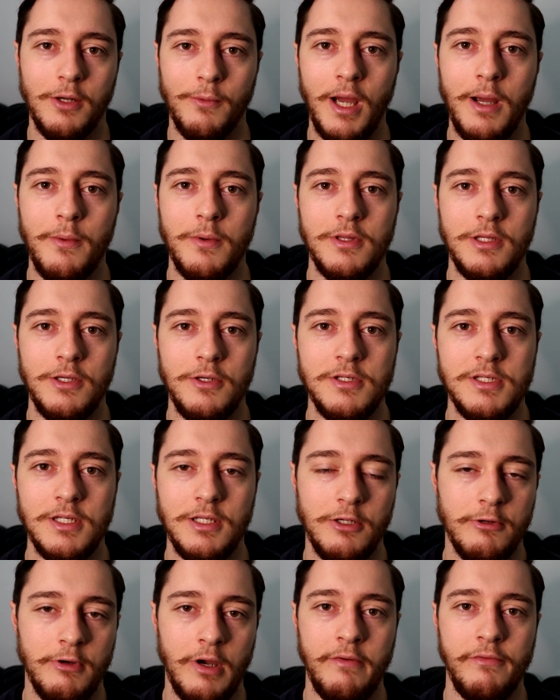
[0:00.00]
away with
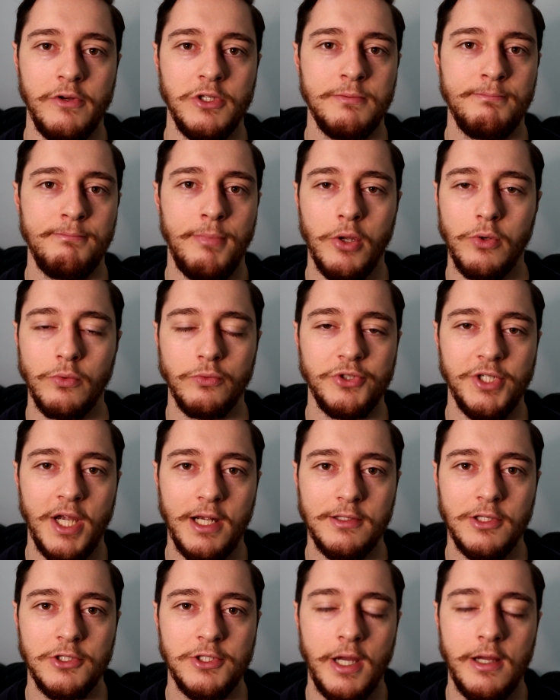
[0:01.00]
using your average bottle
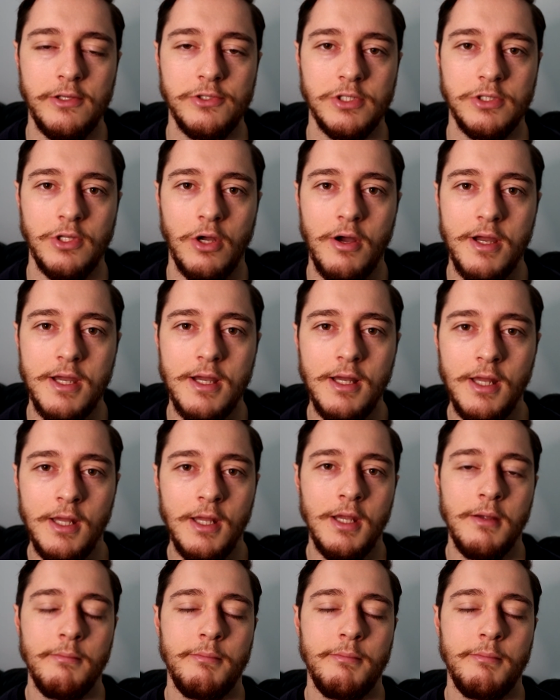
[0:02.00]
jack to change a tire,